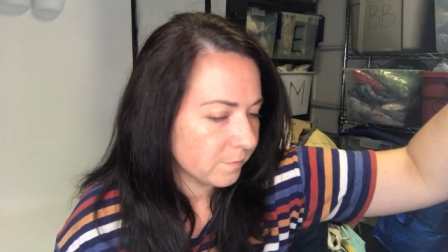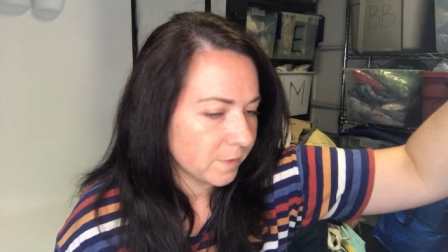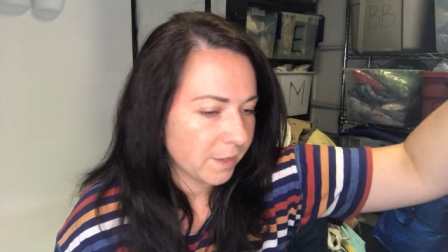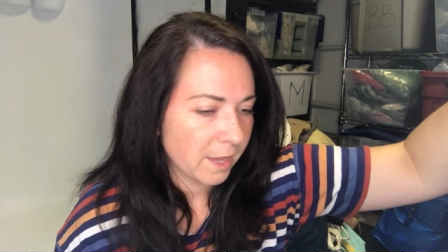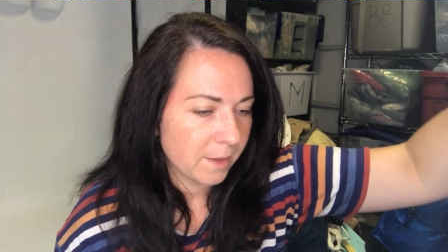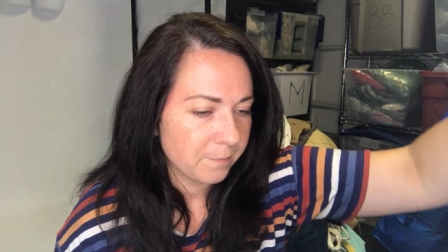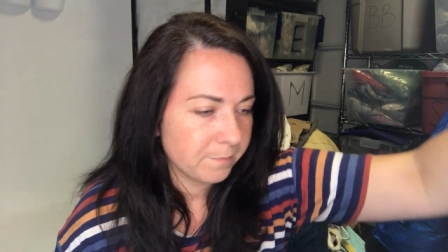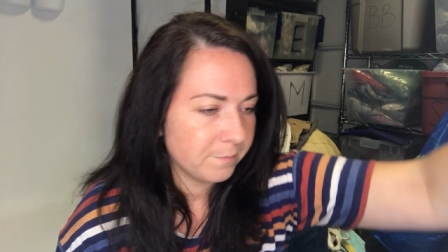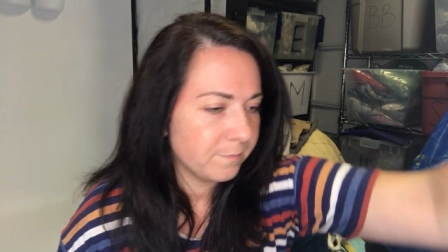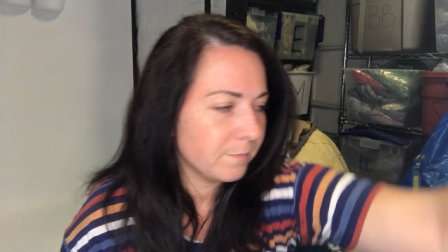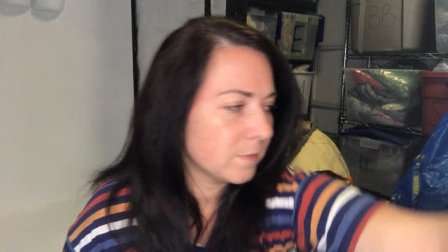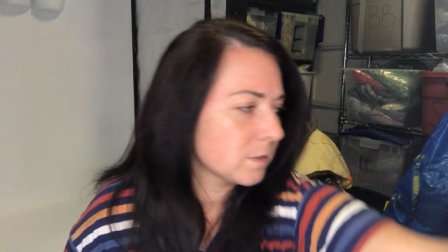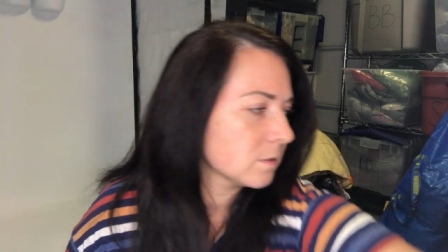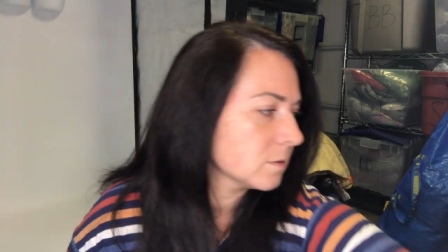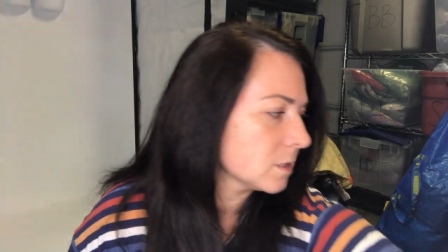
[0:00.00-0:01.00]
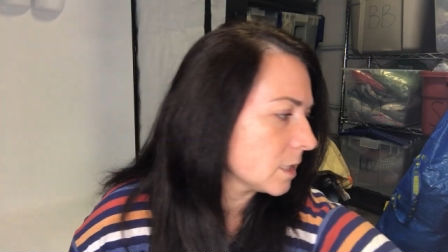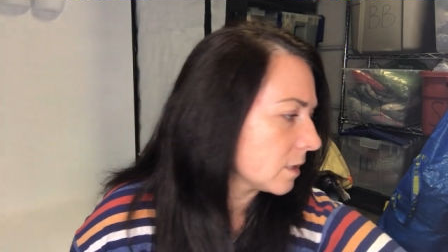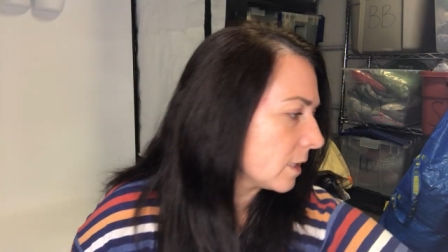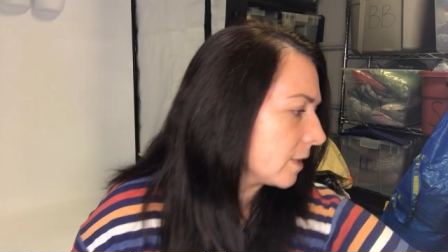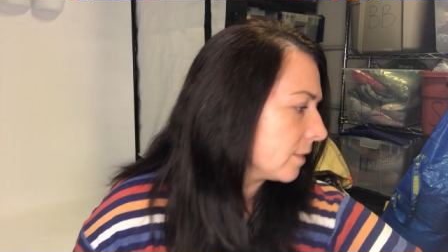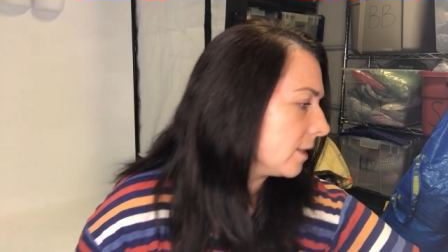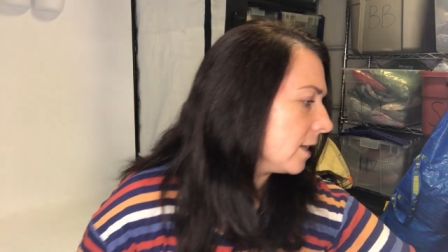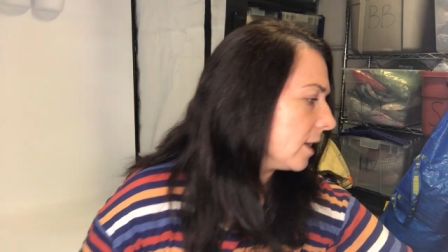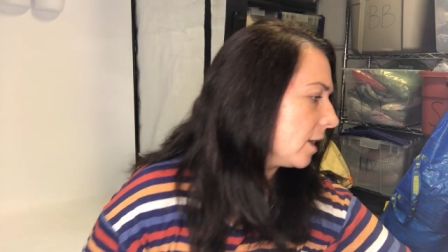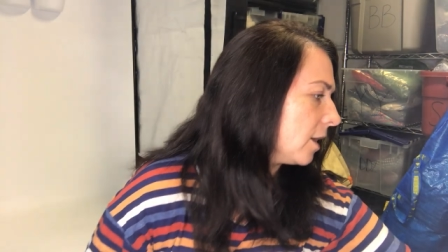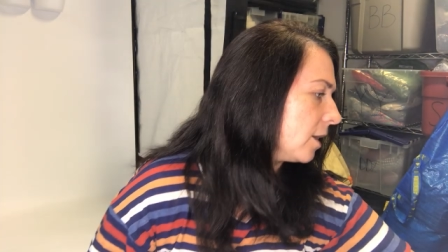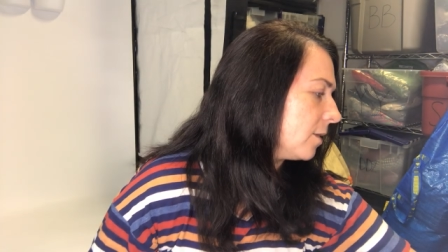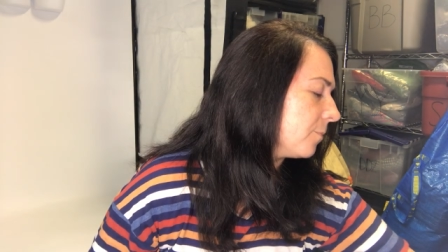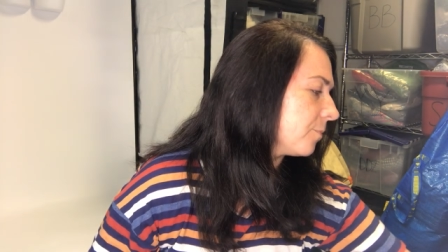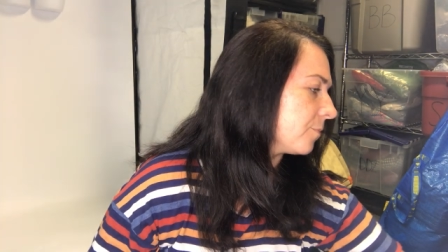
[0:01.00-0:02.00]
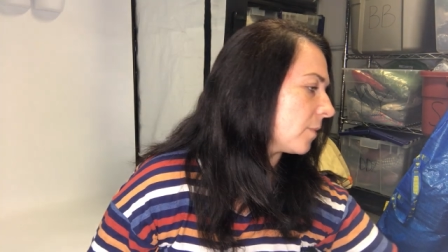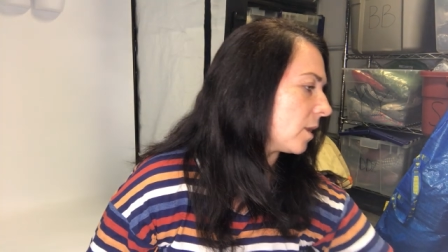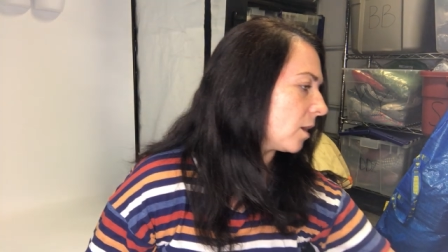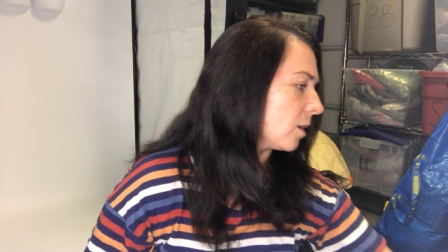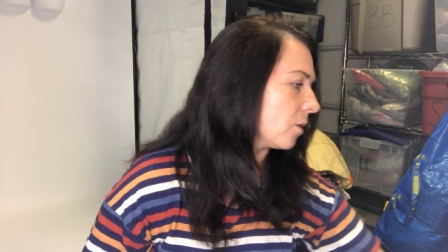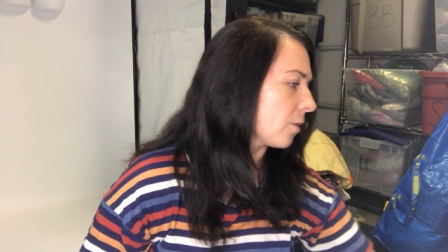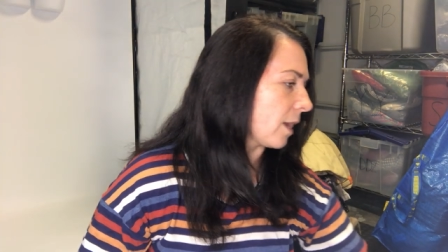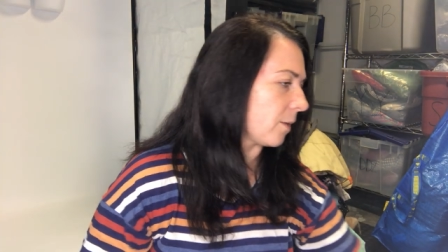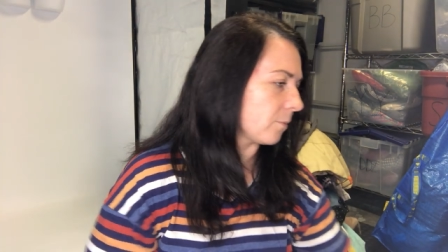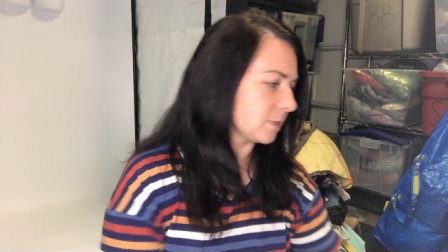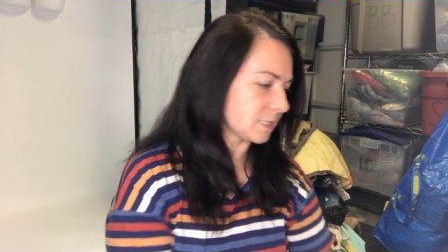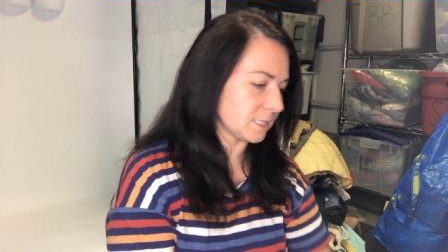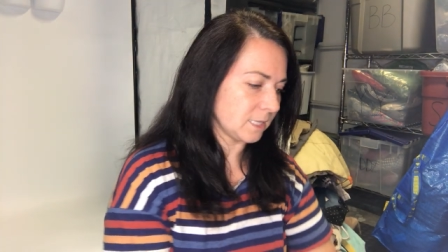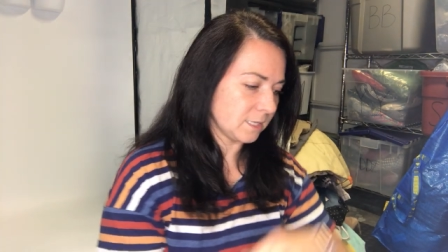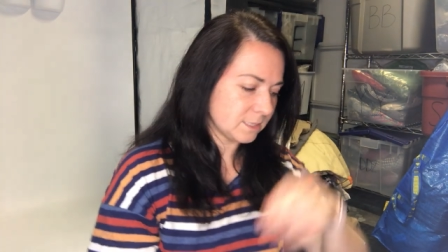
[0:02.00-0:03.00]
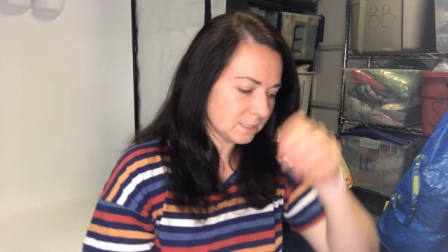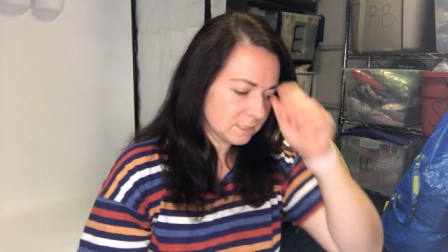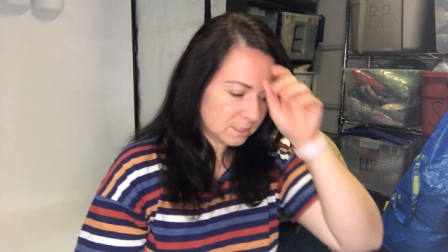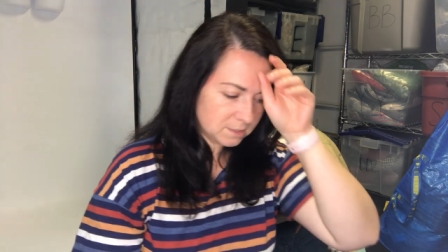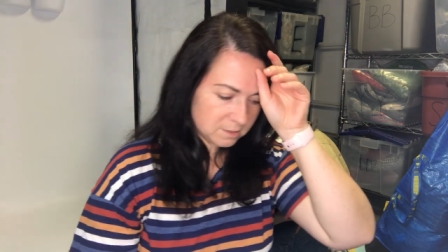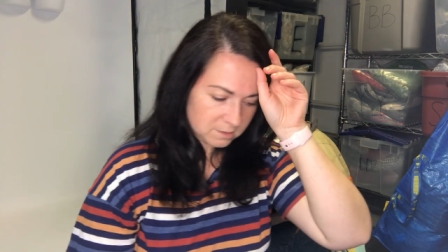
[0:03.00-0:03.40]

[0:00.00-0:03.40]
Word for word: but yeah, set that there. Okay, what's this?